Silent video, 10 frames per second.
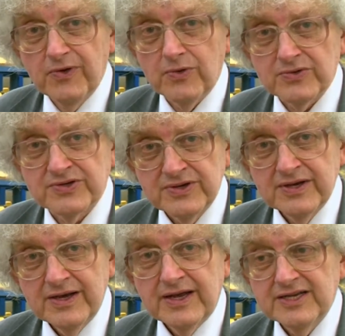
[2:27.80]
vault
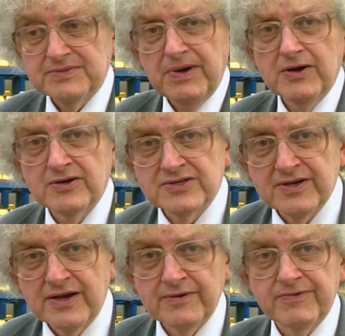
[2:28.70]
is
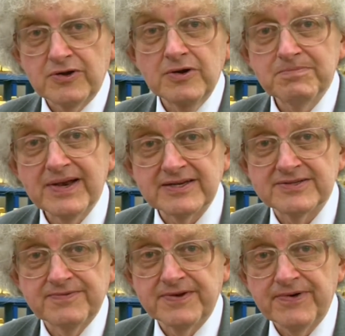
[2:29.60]
part of a
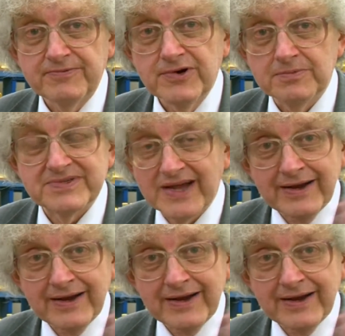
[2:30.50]
complex of different rooms.